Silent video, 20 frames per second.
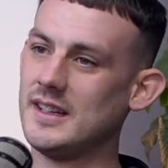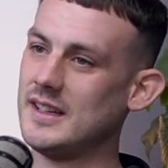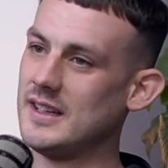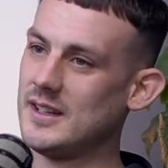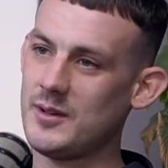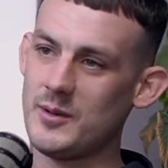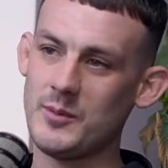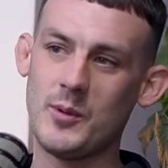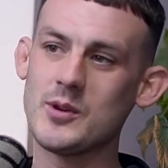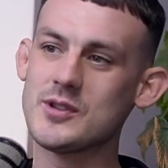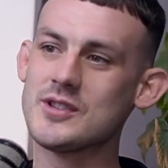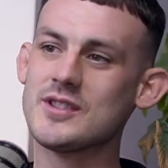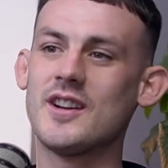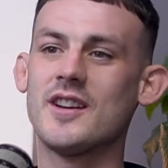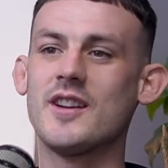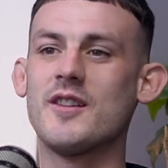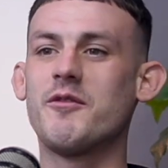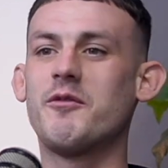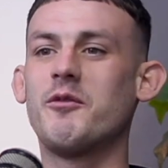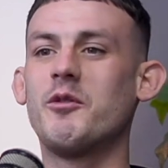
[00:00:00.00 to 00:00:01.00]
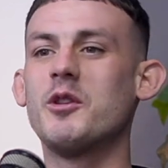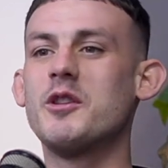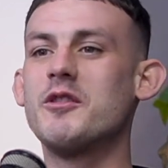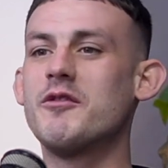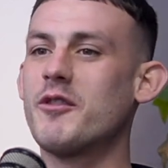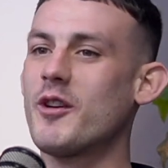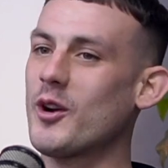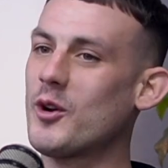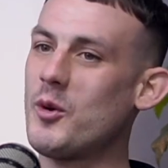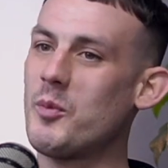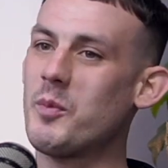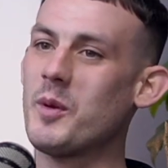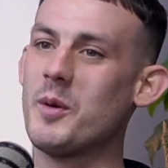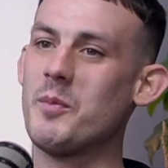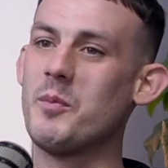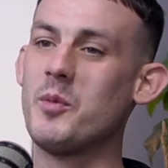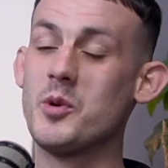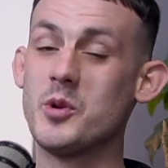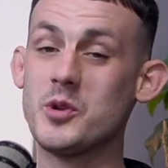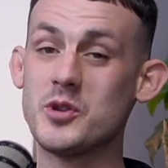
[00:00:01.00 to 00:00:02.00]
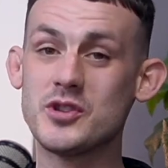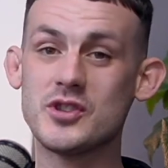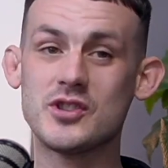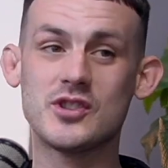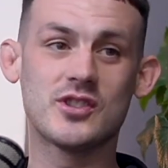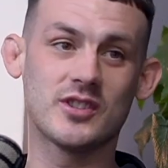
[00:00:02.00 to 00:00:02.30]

wasn't going to fight for a couple of months.